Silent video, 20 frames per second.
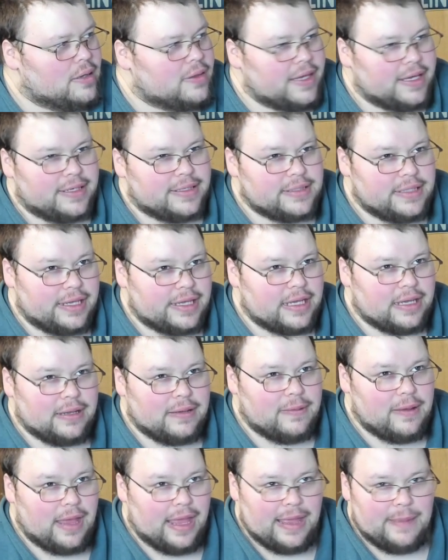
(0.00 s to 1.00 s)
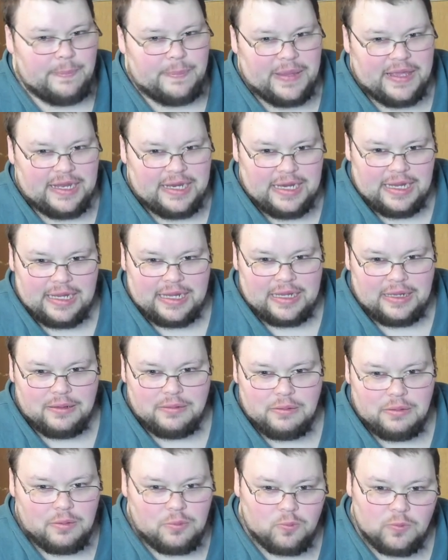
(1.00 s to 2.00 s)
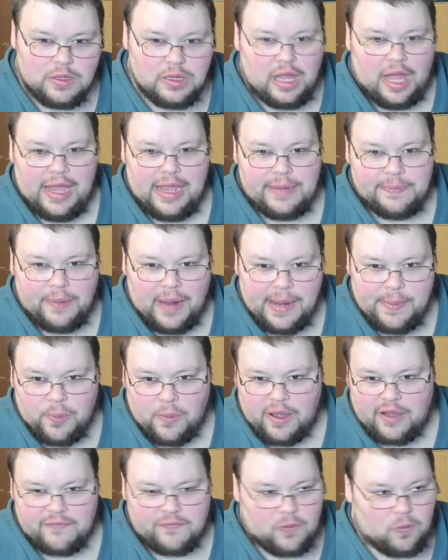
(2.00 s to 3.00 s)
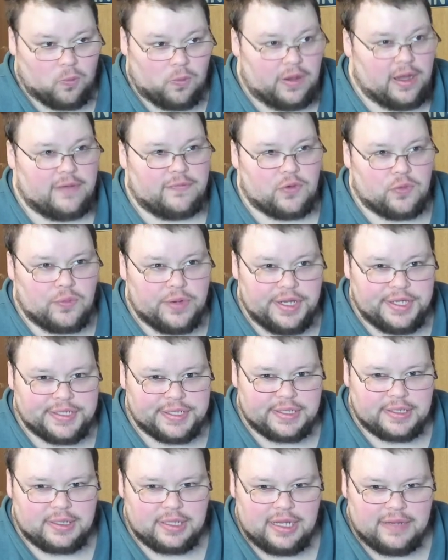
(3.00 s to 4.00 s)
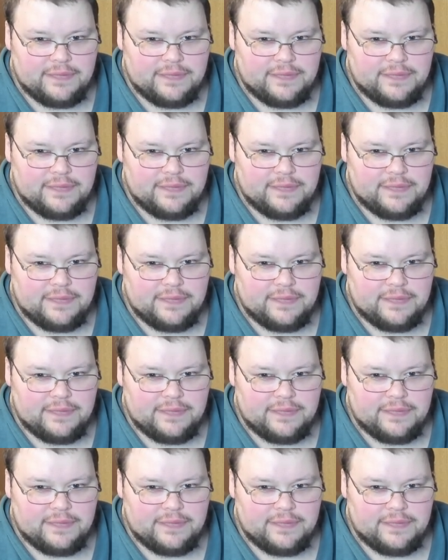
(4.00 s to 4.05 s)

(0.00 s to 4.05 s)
Things like MPD rely on Pipewire for whatever reason,